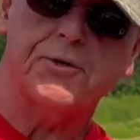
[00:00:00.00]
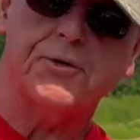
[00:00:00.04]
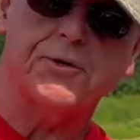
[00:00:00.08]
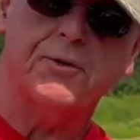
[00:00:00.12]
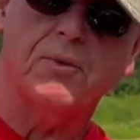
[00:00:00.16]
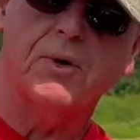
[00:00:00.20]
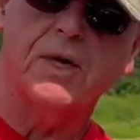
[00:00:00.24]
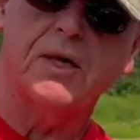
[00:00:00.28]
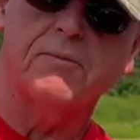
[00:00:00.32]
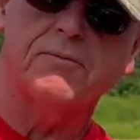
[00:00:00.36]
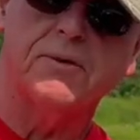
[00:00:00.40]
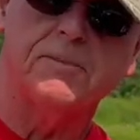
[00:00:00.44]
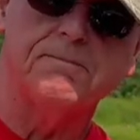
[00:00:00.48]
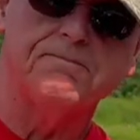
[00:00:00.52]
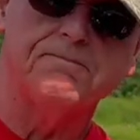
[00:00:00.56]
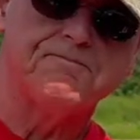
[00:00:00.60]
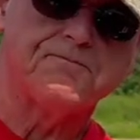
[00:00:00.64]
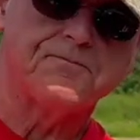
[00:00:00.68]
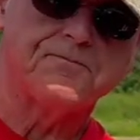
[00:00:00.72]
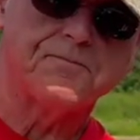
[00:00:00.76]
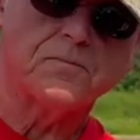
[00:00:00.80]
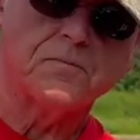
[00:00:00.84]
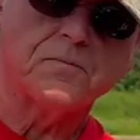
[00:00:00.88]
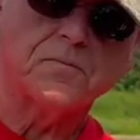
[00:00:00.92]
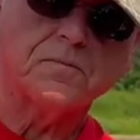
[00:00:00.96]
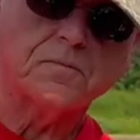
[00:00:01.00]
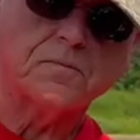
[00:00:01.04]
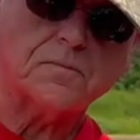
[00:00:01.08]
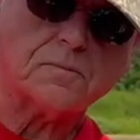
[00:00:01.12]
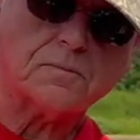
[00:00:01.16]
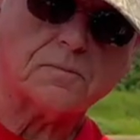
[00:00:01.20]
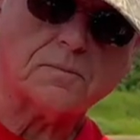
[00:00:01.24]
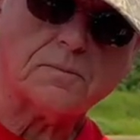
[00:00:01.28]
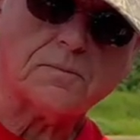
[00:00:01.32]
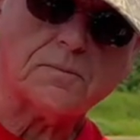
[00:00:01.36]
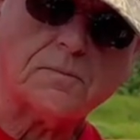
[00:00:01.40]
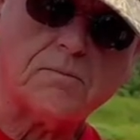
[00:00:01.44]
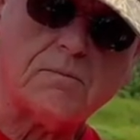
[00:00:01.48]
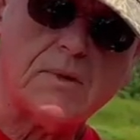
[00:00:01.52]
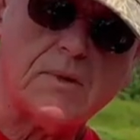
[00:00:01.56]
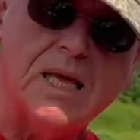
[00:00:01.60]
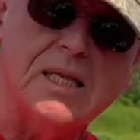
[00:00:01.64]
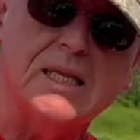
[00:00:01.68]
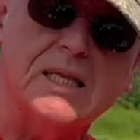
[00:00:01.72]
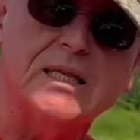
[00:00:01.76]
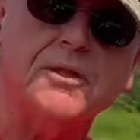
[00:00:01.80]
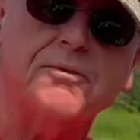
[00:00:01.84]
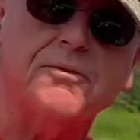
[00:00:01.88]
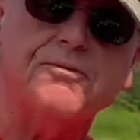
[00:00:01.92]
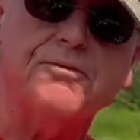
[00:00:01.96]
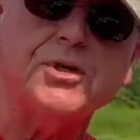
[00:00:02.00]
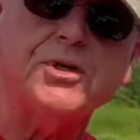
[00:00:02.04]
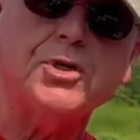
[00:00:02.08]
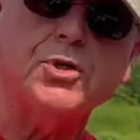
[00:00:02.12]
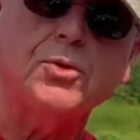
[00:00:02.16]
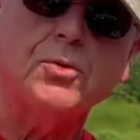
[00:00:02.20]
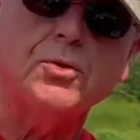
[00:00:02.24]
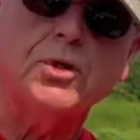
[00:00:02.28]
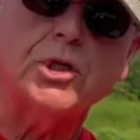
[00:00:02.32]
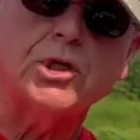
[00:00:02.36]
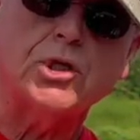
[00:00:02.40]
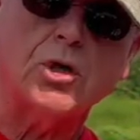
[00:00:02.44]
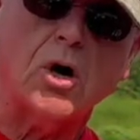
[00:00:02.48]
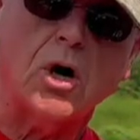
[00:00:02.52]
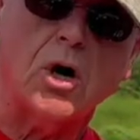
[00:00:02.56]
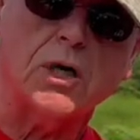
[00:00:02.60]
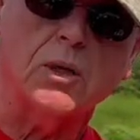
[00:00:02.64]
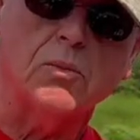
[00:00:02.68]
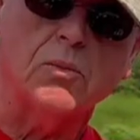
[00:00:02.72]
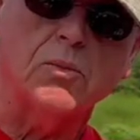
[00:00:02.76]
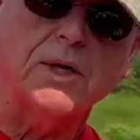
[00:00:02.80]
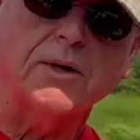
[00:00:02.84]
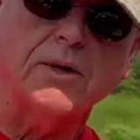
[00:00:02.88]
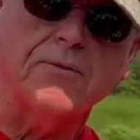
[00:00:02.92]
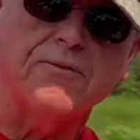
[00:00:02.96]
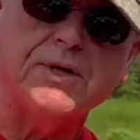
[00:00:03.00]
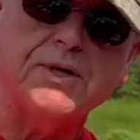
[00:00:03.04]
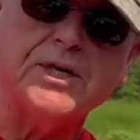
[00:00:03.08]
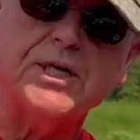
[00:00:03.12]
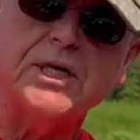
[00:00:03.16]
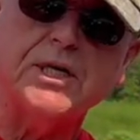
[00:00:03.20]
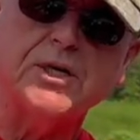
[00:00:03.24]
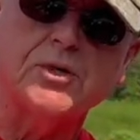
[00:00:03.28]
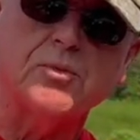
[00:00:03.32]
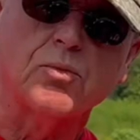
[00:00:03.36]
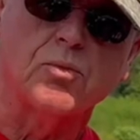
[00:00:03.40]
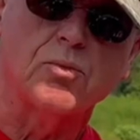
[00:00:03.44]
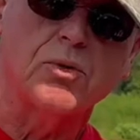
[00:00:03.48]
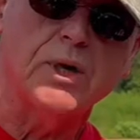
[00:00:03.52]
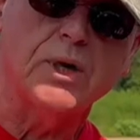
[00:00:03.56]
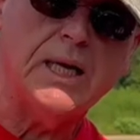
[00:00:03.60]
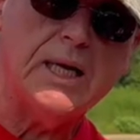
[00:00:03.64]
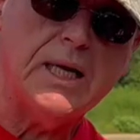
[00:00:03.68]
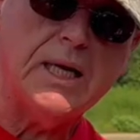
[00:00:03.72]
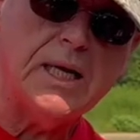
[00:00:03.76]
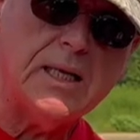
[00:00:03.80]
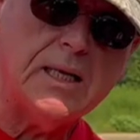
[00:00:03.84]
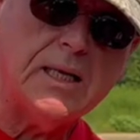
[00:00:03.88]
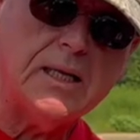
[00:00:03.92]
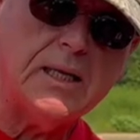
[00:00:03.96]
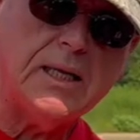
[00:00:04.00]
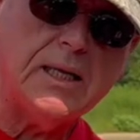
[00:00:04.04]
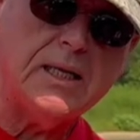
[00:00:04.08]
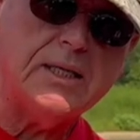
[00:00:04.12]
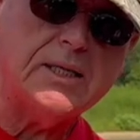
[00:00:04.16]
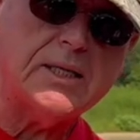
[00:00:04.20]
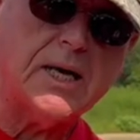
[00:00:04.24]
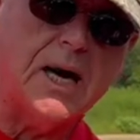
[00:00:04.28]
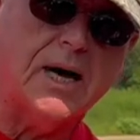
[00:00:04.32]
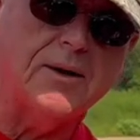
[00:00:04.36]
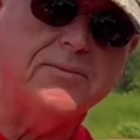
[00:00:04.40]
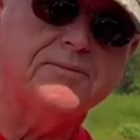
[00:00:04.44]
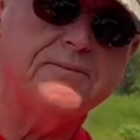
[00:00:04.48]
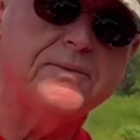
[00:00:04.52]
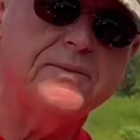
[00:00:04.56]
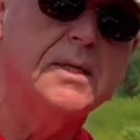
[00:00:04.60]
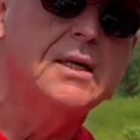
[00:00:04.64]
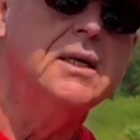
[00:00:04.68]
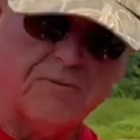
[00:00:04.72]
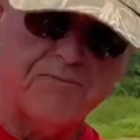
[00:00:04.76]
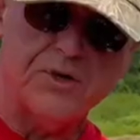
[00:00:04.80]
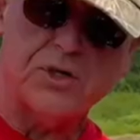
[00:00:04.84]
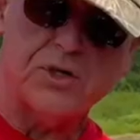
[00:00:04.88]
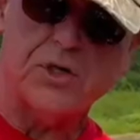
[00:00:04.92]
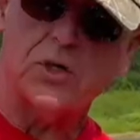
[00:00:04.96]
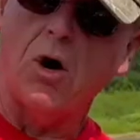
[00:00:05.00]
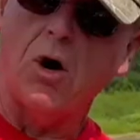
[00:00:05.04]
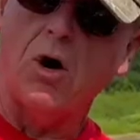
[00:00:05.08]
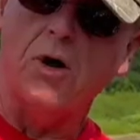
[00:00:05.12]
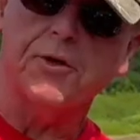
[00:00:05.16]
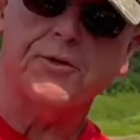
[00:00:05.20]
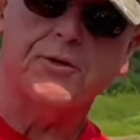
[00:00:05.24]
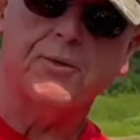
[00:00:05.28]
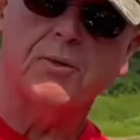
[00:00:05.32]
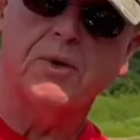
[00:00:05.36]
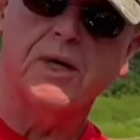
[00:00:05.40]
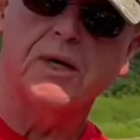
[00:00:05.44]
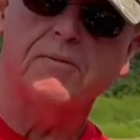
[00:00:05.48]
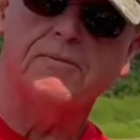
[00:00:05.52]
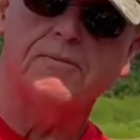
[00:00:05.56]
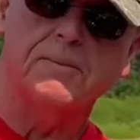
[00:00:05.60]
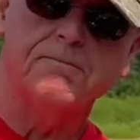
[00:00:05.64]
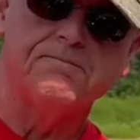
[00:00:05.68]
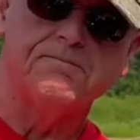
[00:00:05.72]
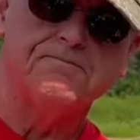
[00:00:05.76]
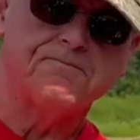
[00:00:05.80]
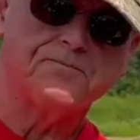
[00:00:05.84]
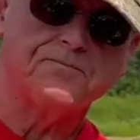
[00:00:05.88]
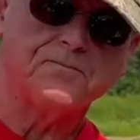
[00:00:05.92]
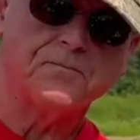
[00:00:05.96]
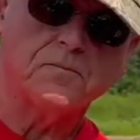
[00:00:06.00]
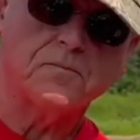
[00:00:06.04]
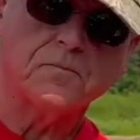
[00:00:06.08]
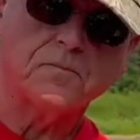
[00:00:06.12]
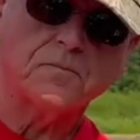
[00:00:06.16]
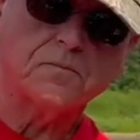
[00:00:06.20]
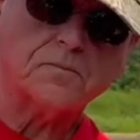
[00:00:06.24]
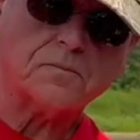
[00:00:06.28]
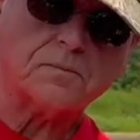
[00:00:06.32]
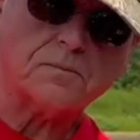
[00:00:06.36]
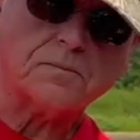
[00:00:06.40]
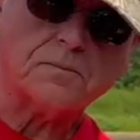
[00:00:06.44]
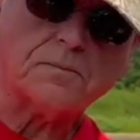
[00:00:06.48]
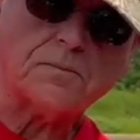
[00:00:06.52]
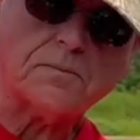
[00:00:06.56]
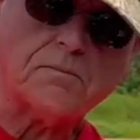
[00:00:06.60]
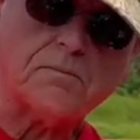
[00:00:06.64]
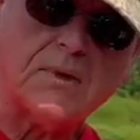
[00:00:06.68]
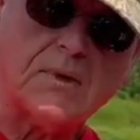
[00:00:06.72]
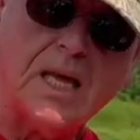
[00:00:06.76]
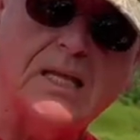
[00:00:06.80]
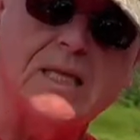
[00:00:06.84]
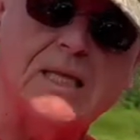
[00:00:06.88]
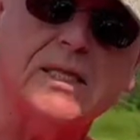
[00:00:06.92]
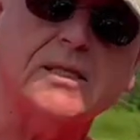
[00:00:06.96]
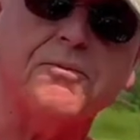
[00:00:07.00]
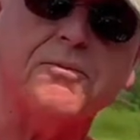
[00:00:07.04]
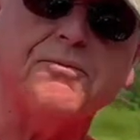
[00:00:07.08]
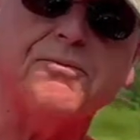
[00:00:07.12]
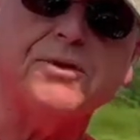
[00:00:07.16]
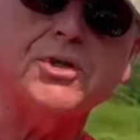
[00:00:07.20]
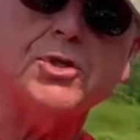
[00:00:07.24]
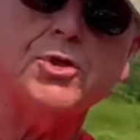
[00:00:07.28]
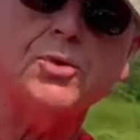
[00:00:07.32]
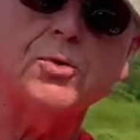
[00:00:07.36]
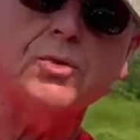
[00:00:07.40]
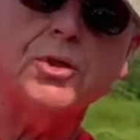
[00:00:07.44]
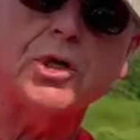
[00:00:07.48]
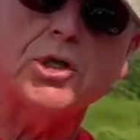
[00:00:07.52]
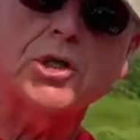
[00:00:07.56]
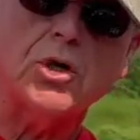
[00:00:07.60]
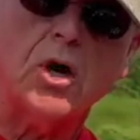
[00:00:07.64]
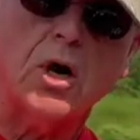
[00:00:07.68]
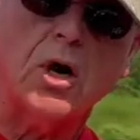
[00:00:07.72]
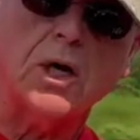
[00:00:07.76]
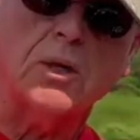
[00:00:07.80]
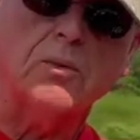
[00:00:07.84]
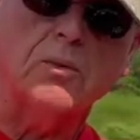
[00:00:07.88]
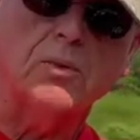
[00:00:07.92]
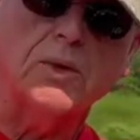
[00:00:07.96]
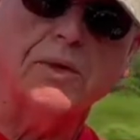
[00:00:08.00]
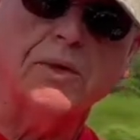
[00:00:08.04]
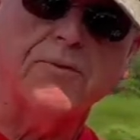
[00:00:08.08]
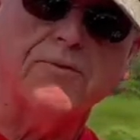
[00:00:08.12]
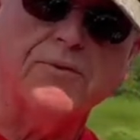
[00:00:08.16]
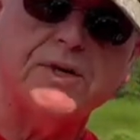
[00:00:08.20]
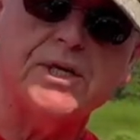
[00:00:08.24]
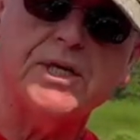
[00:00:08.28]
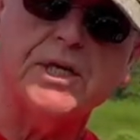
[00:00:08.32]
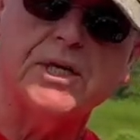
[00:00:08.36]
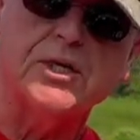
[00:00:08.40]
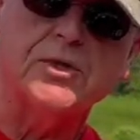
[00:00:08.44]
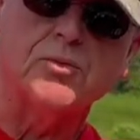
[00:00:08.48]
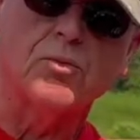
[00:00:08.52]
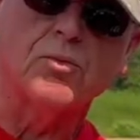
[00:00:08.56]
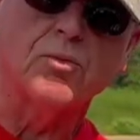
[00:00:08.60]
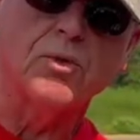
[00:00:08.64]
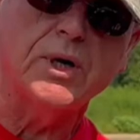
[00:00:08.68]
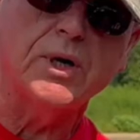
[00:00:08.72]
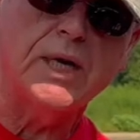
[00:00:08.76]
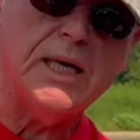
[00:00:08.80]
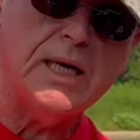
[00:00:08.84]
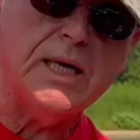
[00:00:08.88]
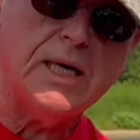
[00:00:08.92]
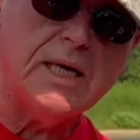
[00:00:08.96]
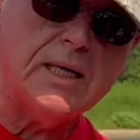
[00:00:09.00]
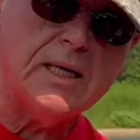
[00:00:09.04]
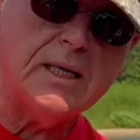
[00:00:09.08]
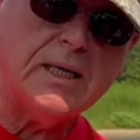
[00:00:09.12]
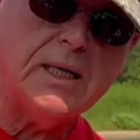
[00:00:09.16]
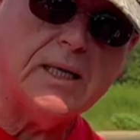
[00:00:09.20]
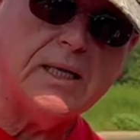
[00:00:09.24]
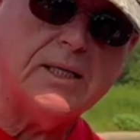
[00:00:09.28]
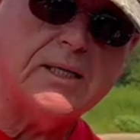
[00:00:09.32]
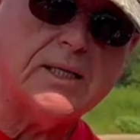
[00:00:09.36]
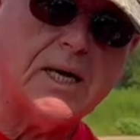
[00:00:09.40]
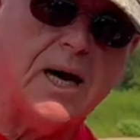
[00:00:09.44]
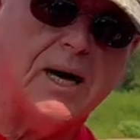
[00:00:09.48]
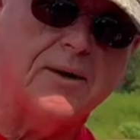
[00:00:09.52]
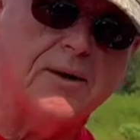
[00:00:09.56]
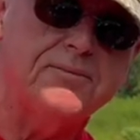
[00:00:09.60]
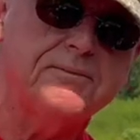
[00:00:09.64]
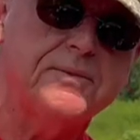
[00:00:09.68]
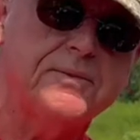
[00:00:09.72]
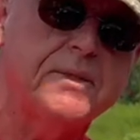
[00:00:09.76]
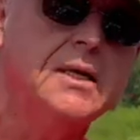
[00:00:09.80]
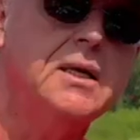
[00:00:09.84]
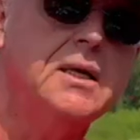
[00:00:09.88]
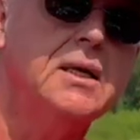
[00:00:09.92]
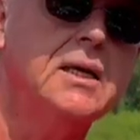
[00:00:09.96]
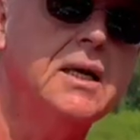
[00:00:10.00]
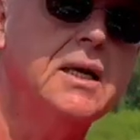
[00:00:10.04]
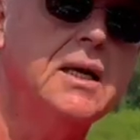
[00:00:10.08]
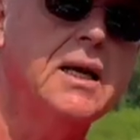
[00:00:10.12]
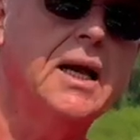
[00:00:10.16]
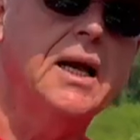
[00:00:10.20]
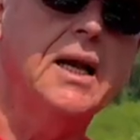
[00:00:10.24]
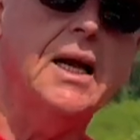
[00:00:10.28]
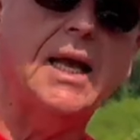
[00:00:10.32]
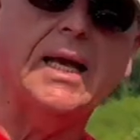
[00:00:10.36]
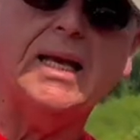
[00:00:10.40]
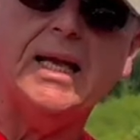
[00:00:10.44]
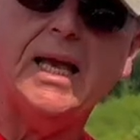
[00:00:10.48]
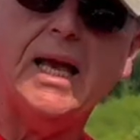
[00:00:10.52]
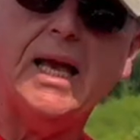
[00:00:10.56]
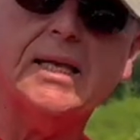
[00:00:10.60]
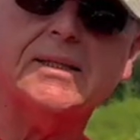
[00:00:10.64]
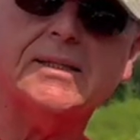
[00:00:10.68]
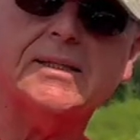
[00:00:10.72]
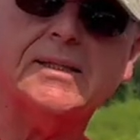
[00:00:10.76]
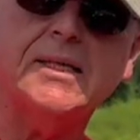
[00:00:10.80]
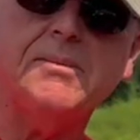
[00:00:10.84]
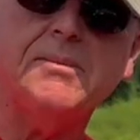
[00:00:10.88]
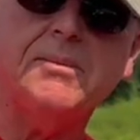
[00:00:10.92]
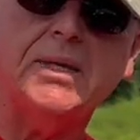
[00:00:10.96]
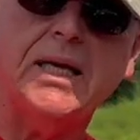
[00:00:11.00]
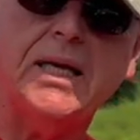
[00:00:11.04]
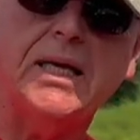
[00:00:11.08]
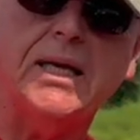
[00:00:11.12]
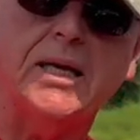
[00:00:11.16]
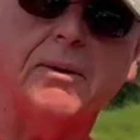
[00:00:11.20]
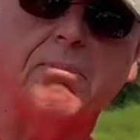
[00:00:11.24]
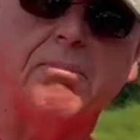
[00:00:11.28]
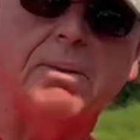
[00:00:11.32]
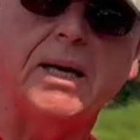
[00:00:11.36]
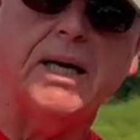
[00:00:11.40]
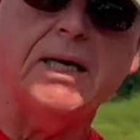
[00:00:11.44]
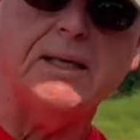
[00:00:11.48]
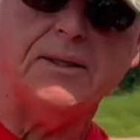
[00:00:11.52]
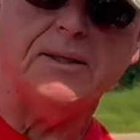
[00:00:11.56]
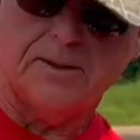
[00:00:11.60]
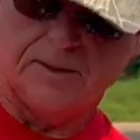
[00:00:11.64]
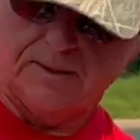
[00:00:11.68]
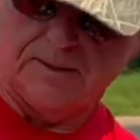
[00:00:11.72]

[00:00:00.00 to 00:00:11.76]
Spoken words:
three of them. I let the fish do the talking. When the fishing's really tough, fish all three of them. I let the fish do the talking. When the fishing's really tough and I can't seem to get a bite,